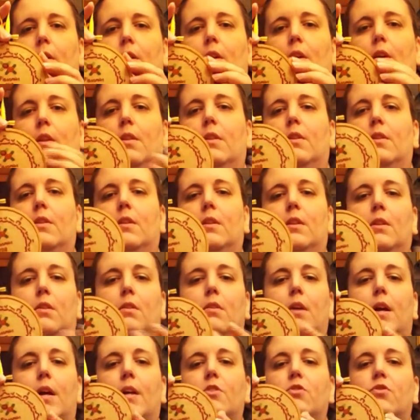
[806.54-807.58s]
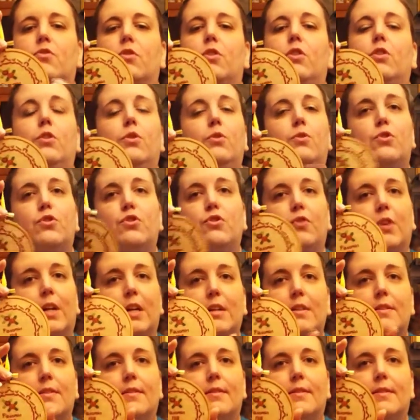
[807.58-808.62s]
And little extra glue
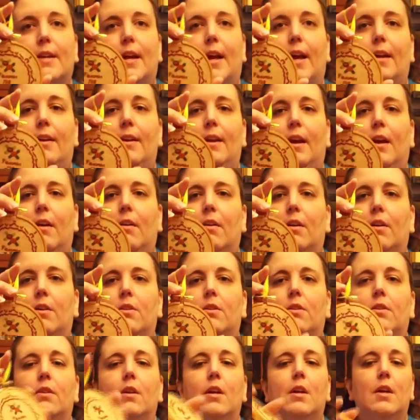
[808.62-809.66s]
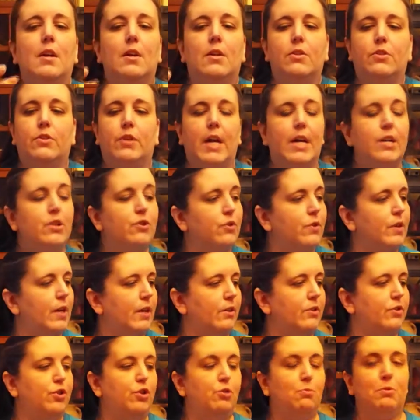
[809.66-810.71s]
strings just to add character. So that turned out
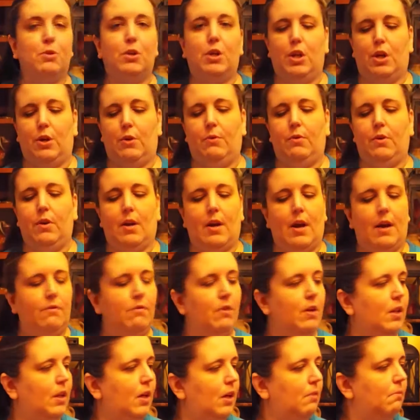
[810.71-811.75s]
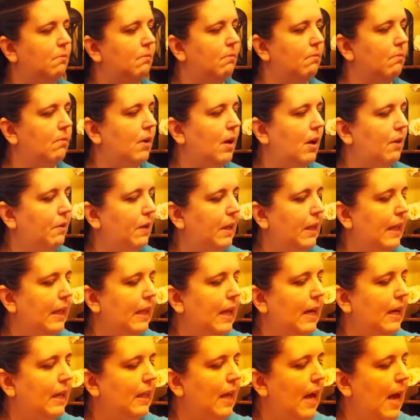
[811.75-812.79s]
super cute. I really
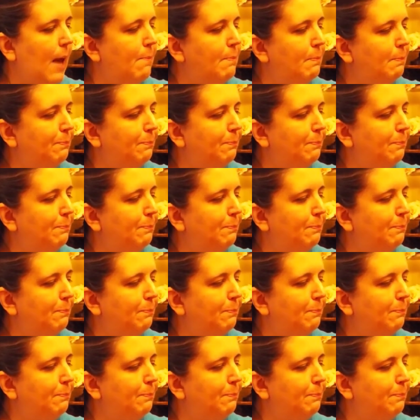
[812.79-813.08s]
like that.